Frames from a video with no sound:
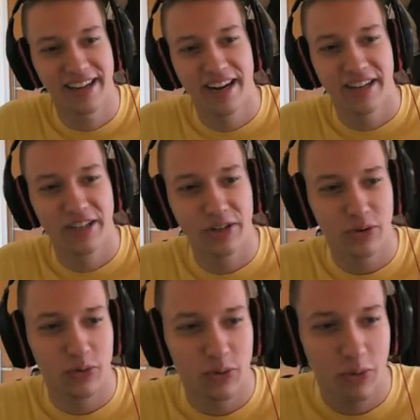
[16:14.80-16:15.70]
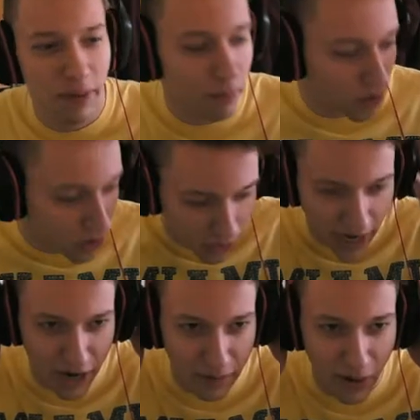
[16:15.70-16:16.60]
to people who
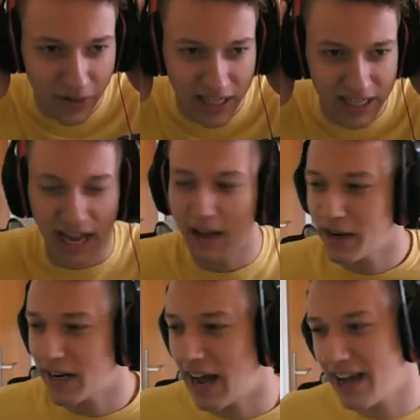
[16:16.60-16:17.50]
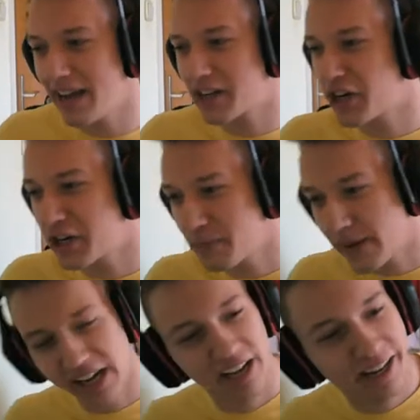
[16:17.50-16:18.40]
care about this. I mean, it hurt
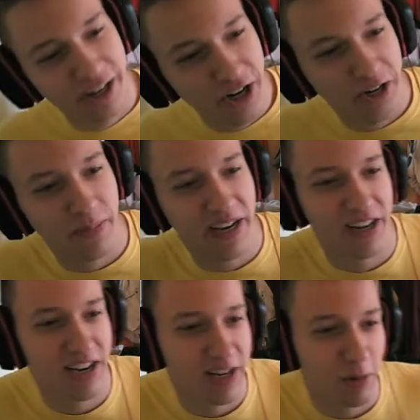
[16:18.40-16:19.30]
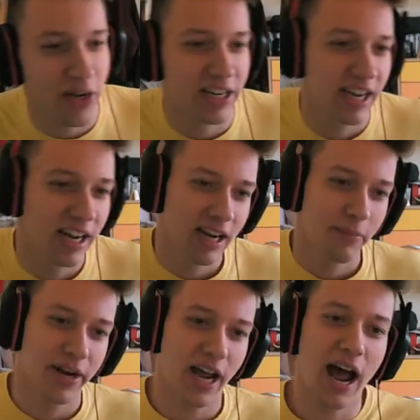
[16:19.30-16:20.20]
me a little bit,
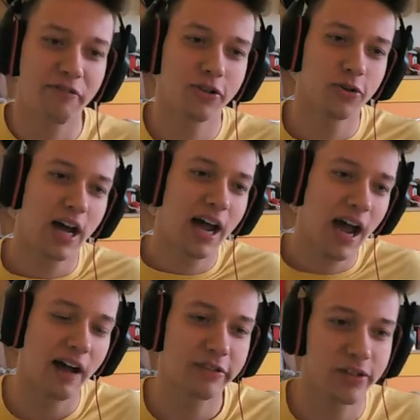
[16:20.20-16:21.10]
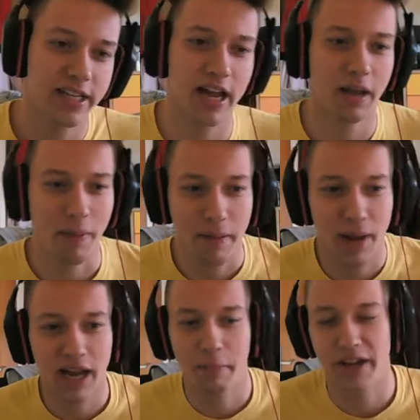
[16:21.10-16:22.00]
but I have to sack my
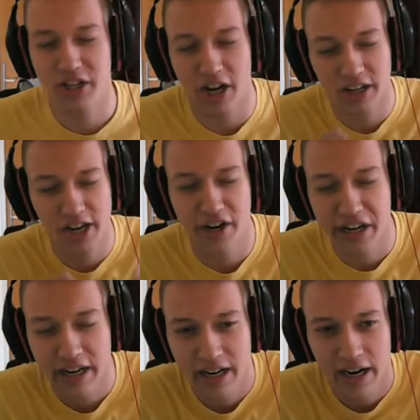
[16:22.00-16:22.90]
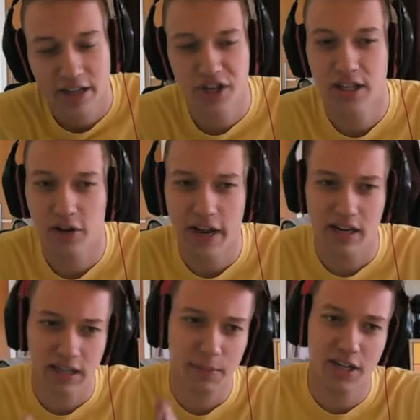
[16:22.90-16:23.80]
Mega Pidgeot here just to get
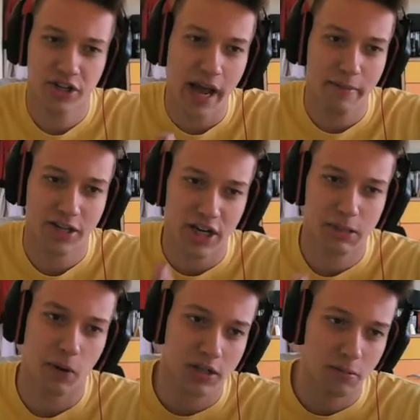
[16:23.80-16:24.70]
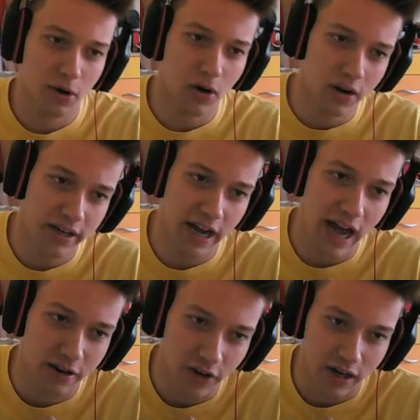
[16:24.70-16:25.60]
as much damage as possible on the
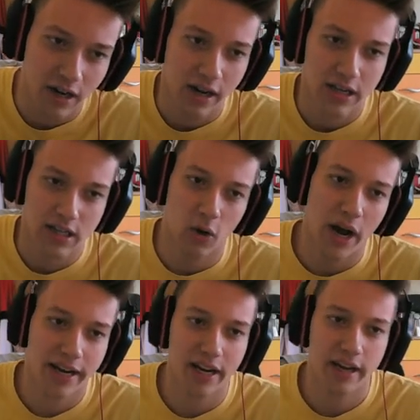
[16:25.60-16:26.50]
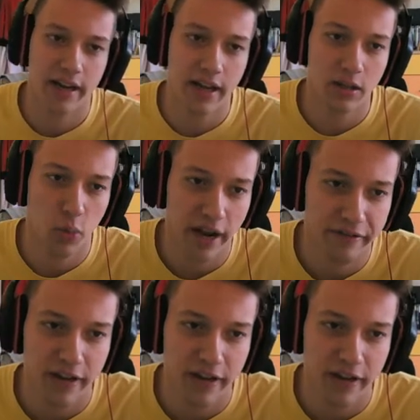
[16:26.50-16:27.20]
Aggron. So I click Heat Wave,